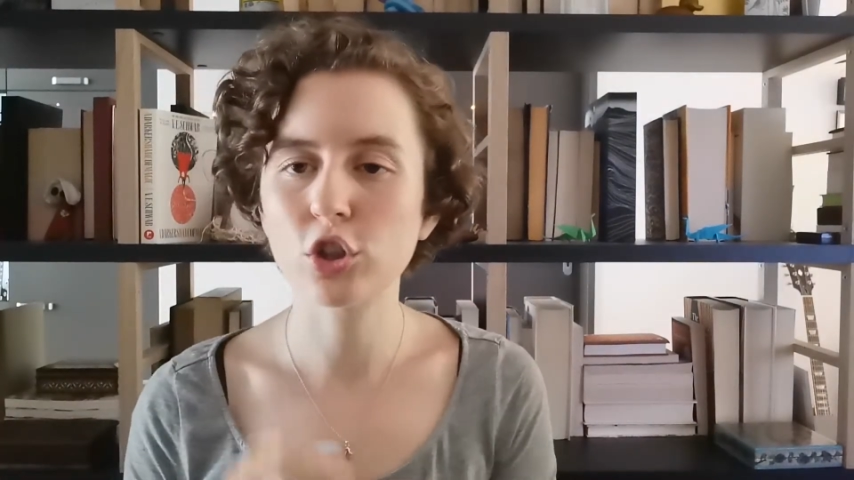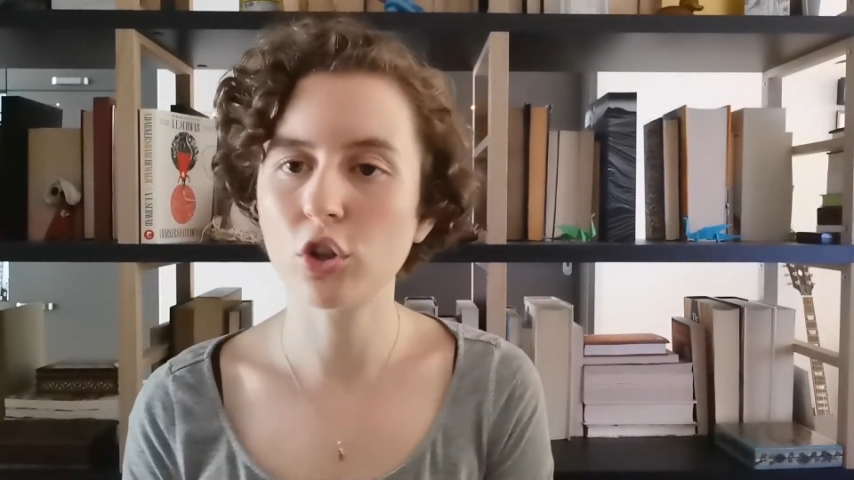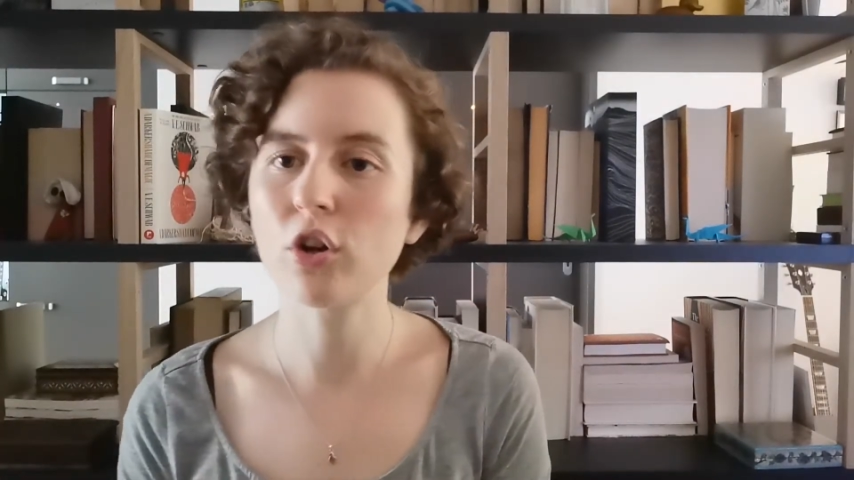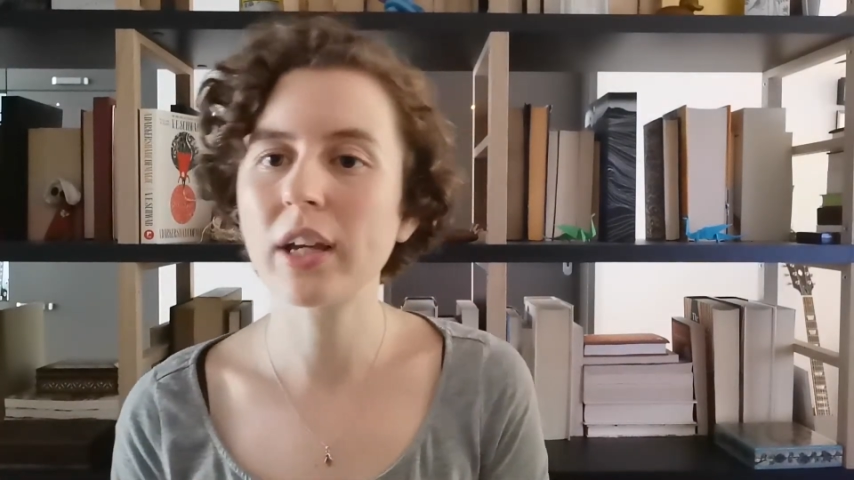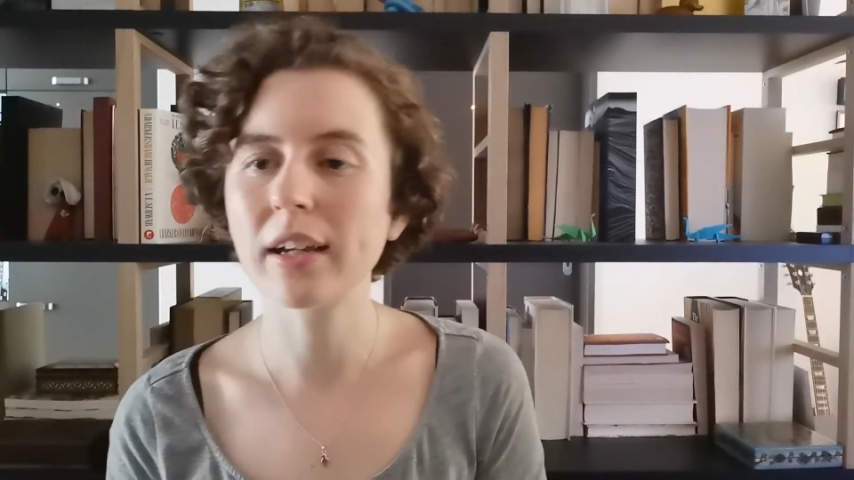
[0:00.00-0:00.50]

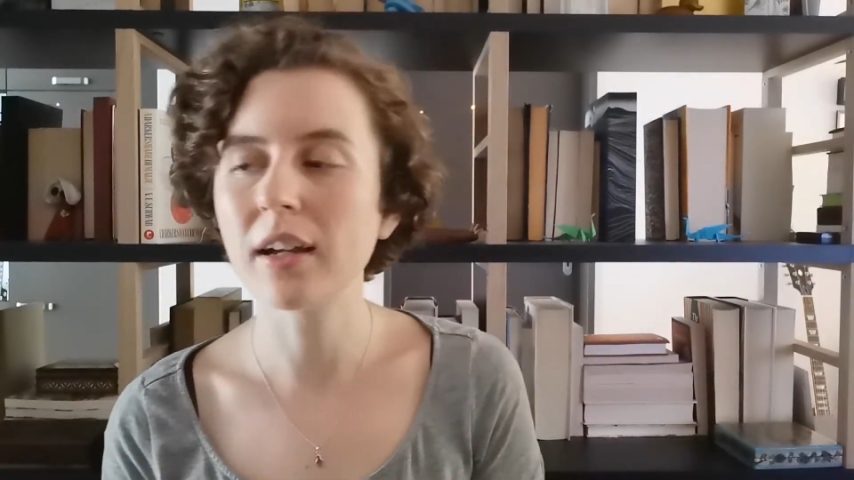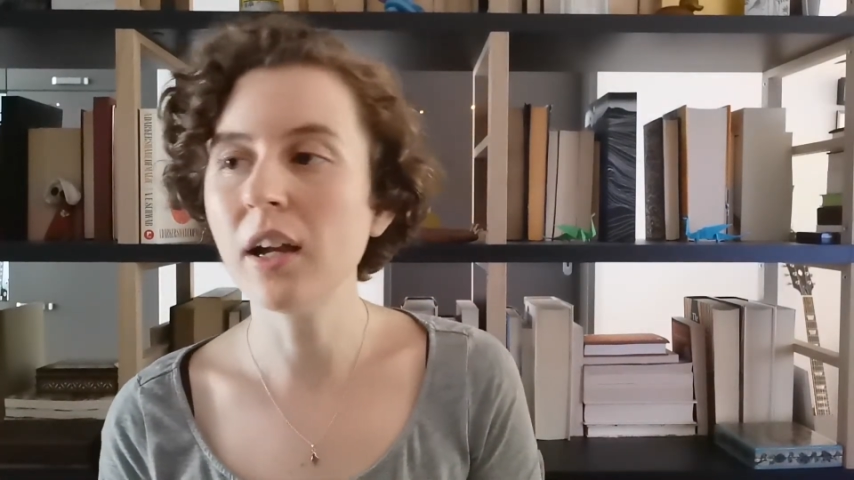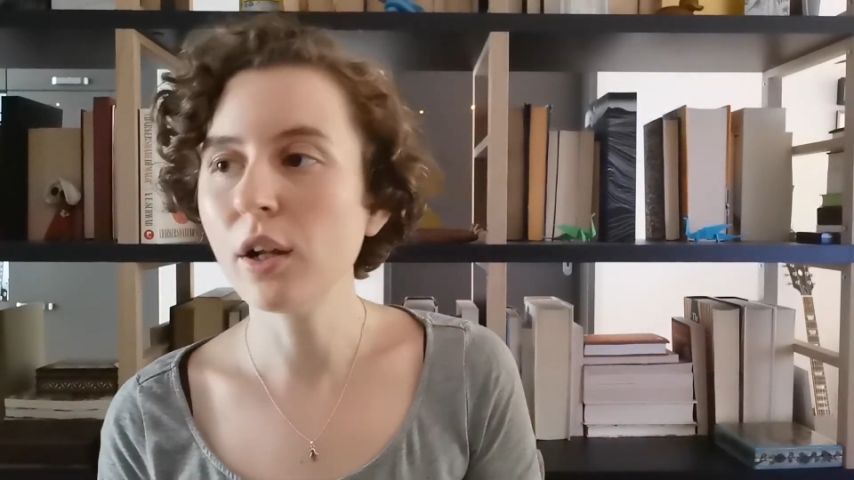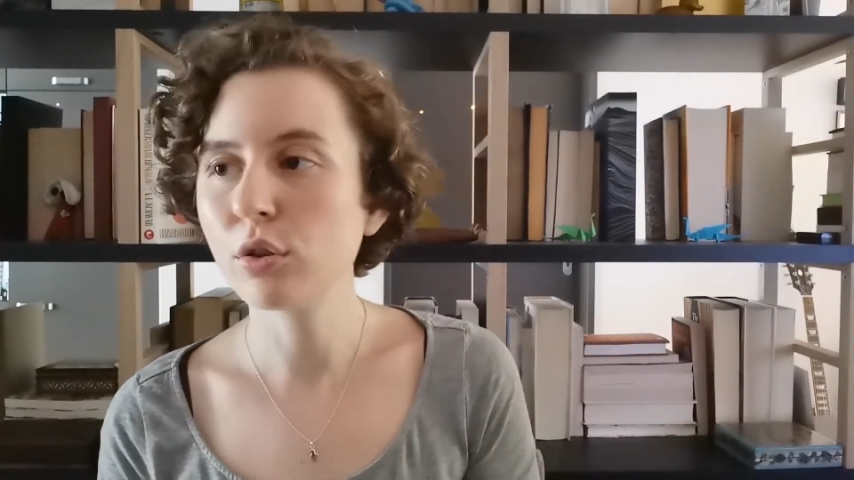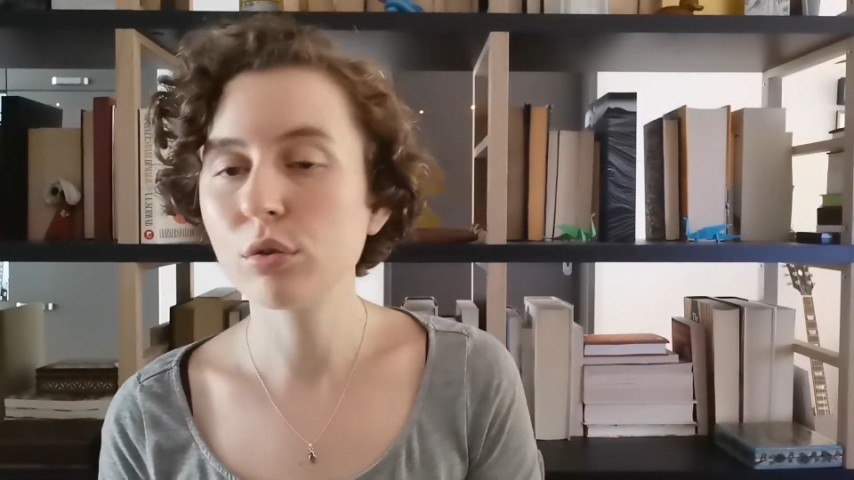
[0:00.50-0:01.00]
shocking
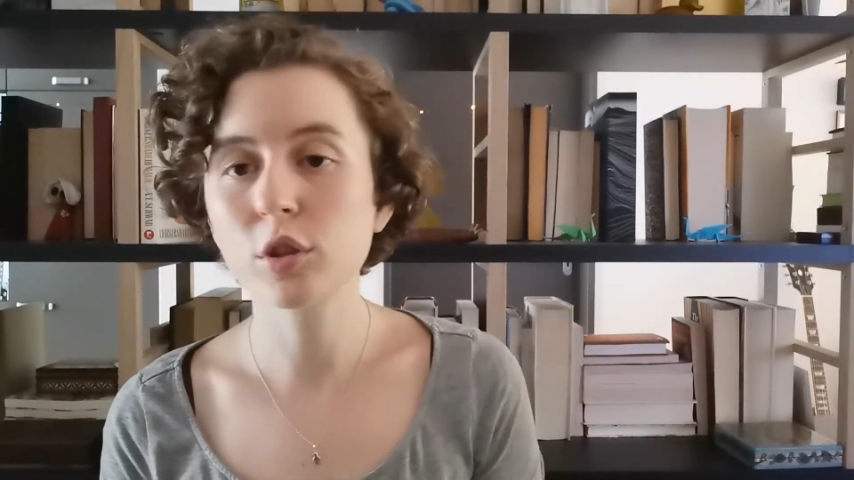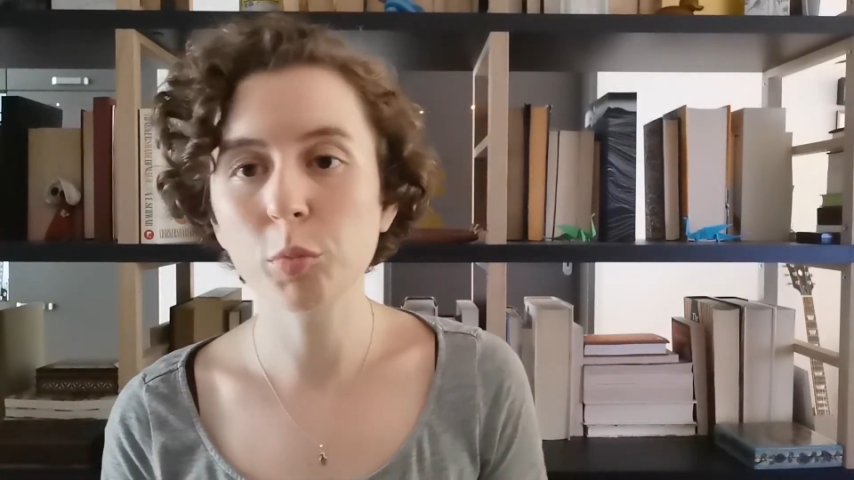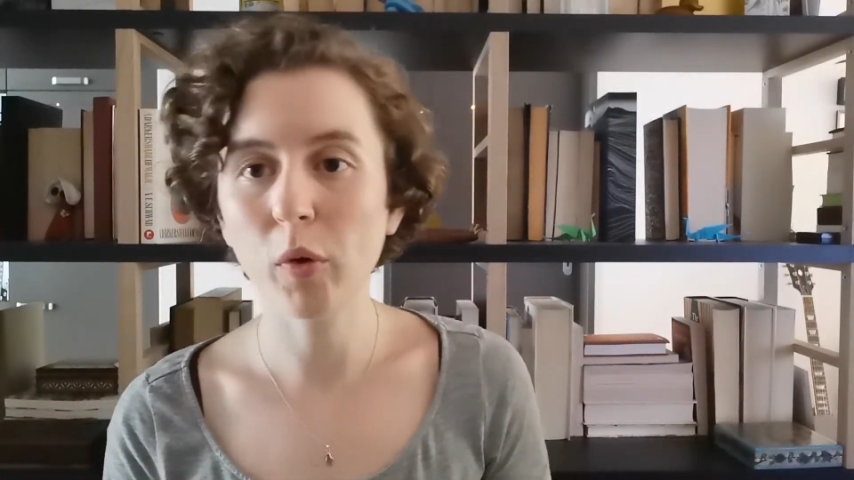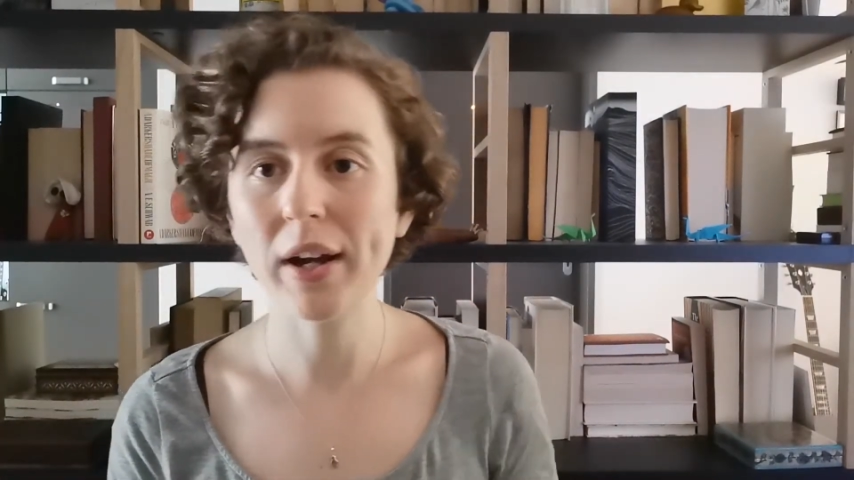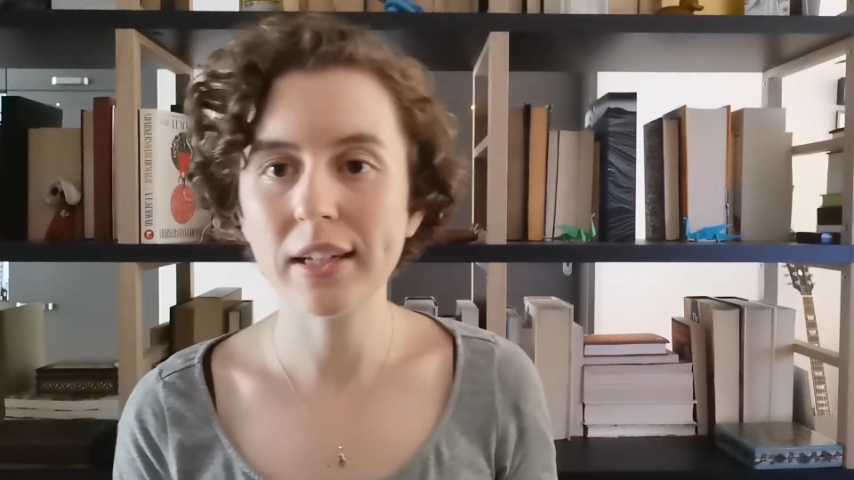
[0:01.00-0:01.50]
to
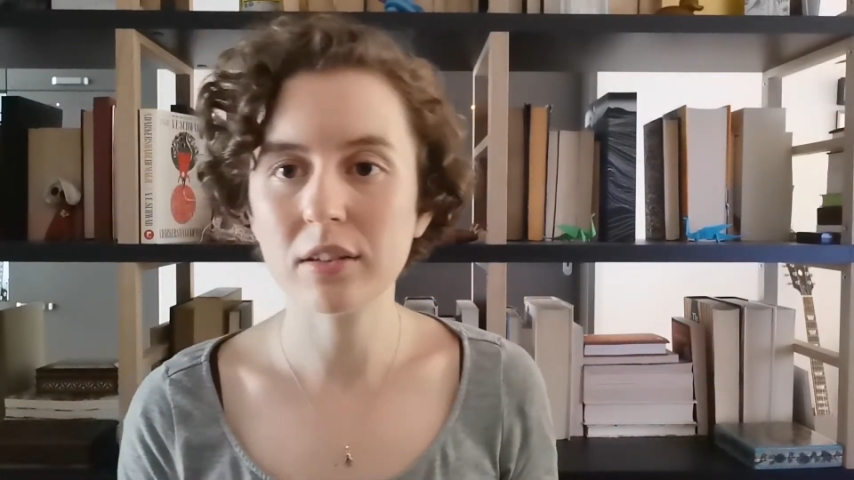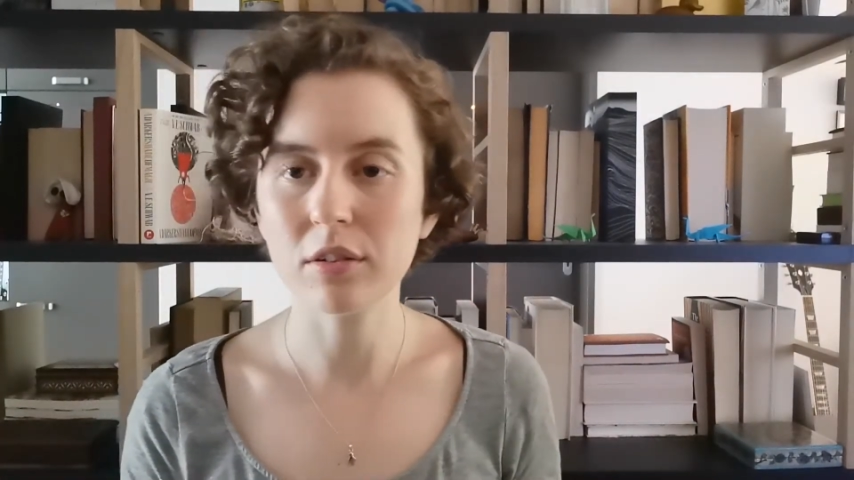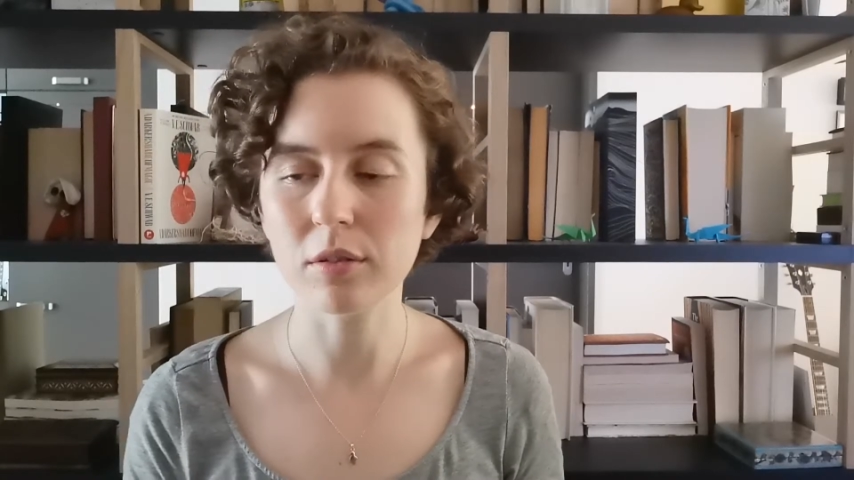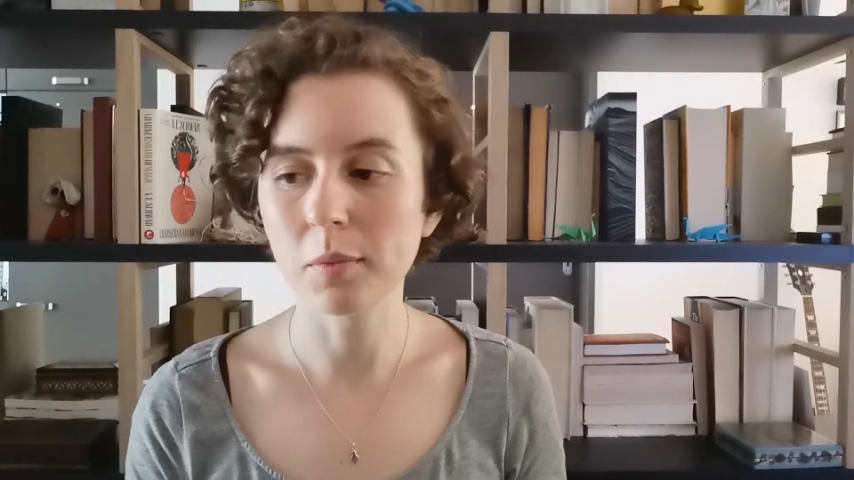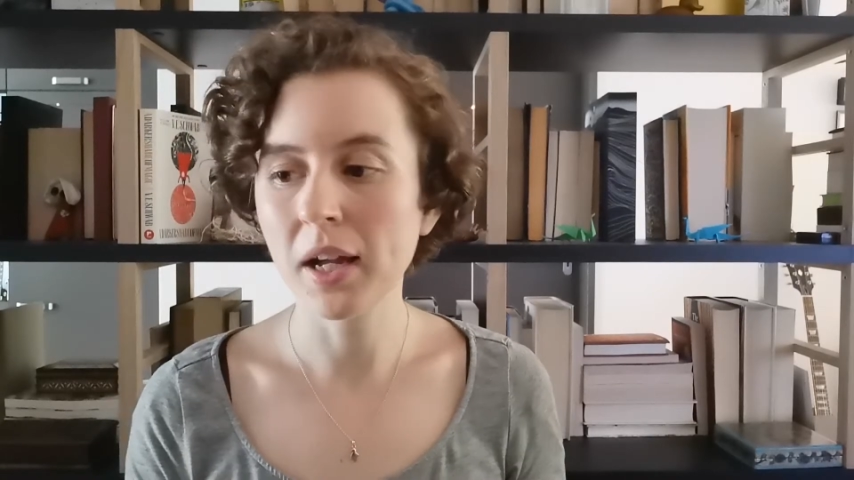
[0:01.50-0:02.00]

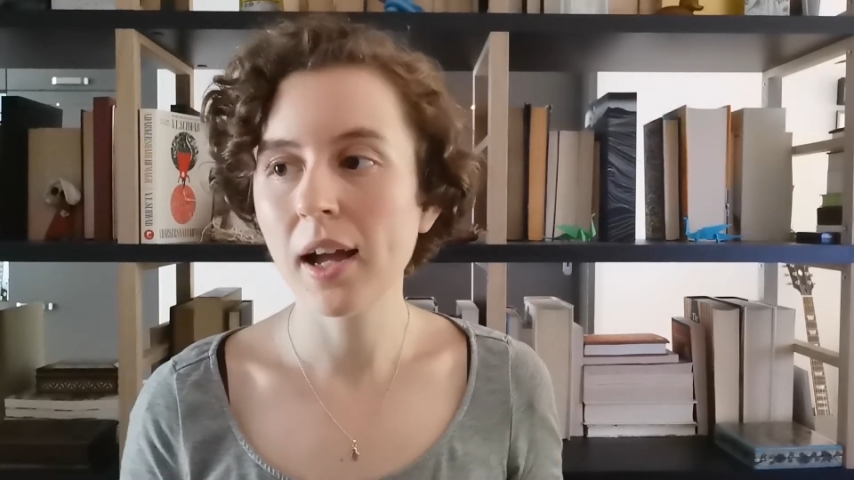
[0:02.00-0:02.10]
surprise you.